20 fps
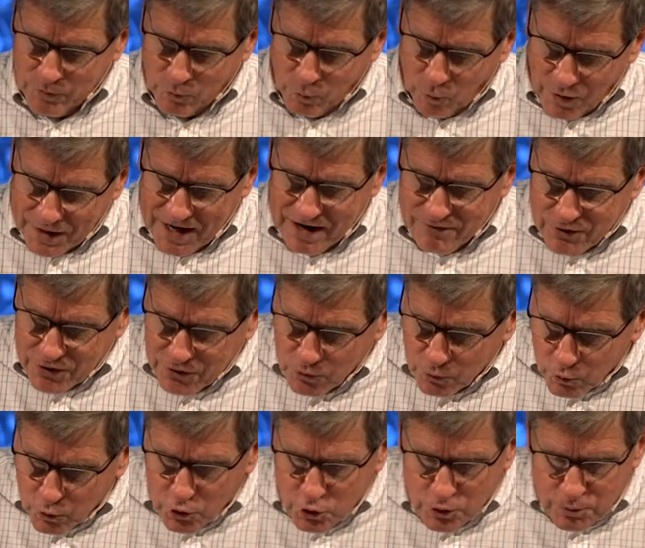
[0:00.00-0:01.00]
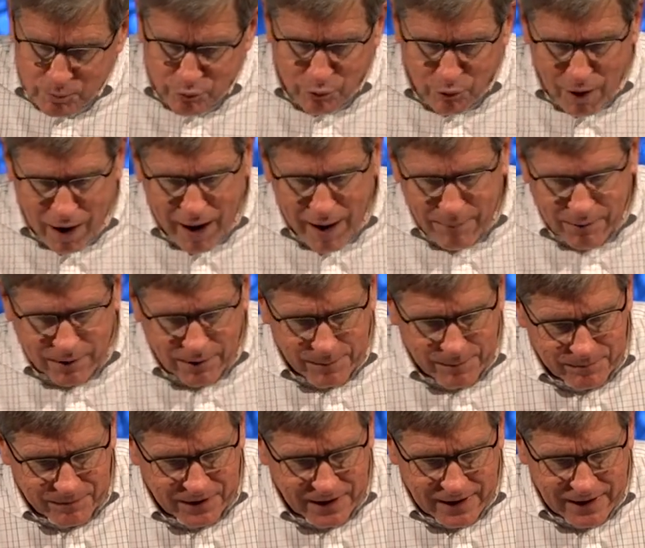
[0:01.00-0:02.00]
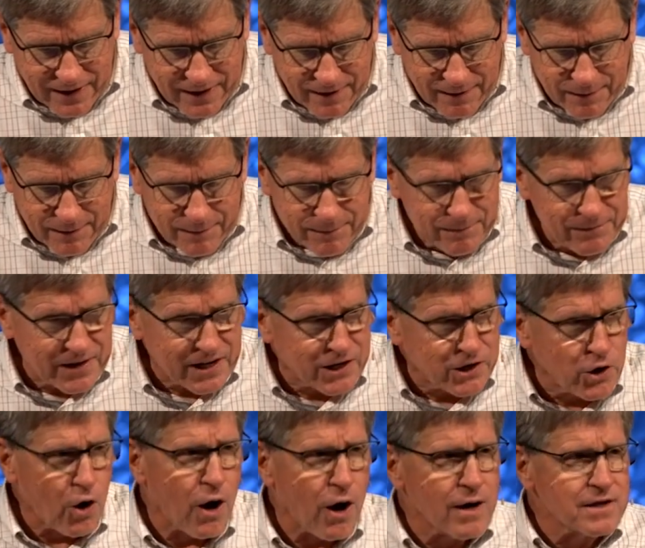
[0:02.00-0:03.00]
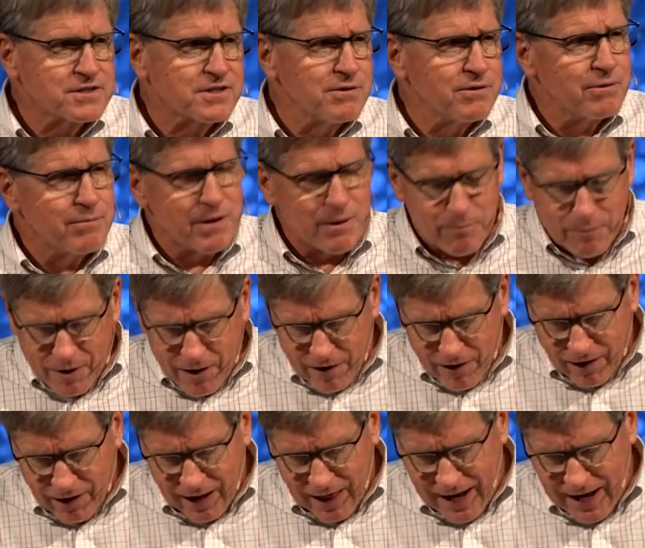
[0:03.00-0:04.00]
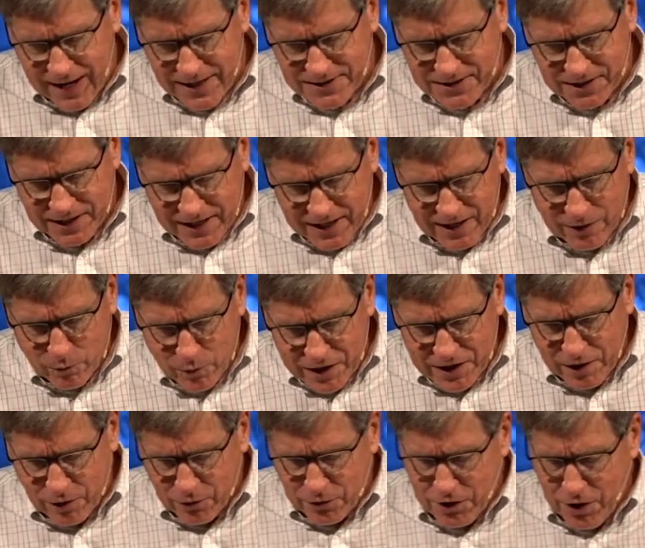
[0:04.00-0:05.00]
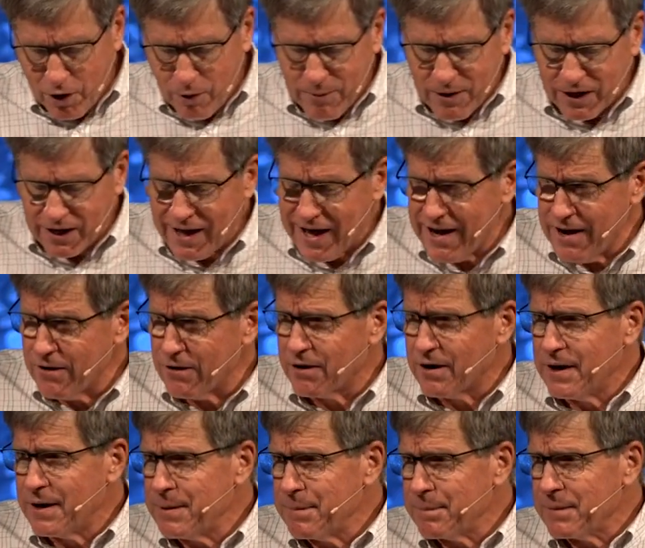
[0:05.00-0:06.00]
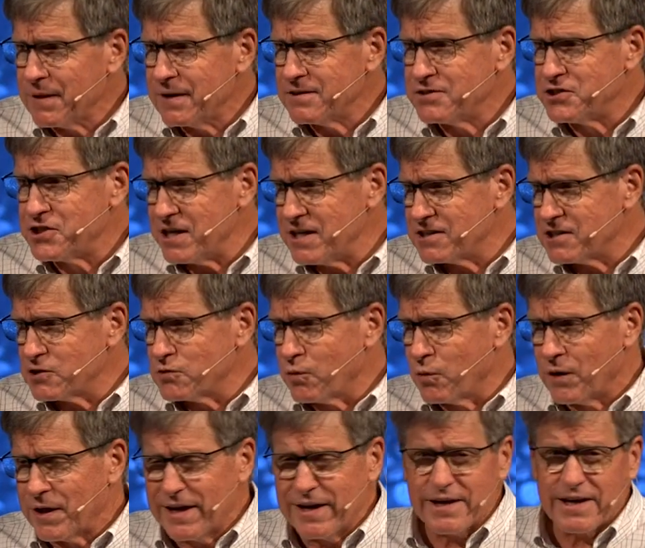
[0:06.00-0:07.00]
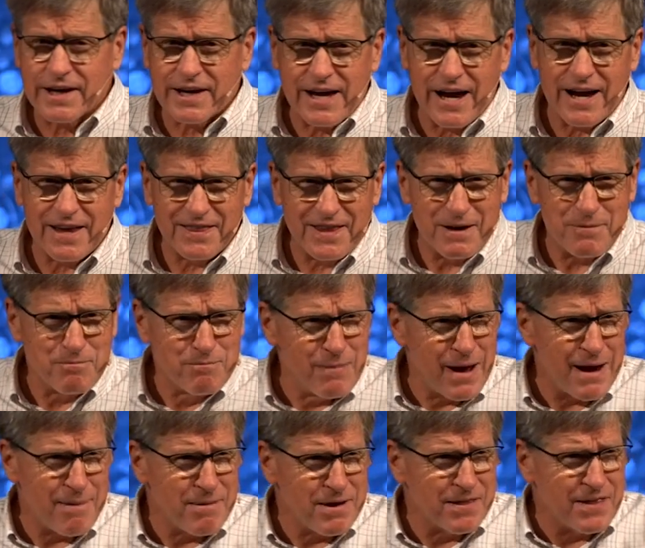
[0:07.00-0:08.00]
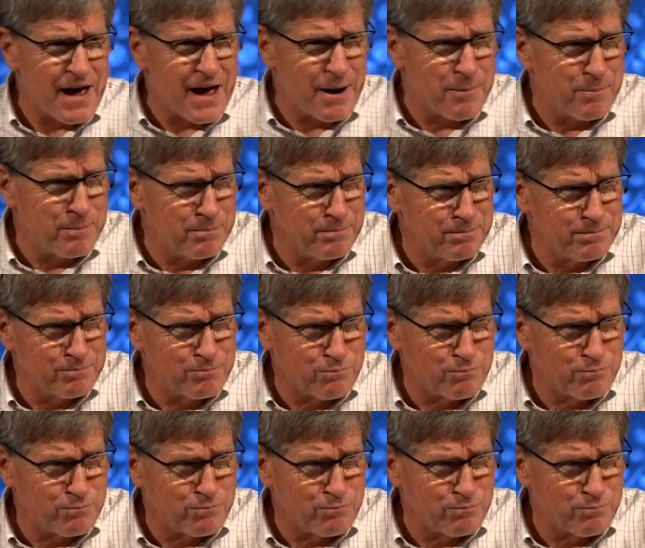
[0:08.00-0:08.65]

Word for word: Whatever the root problem that caused him to be paralyzed, again, we don't know. But later, Jesus will indicate that maybe that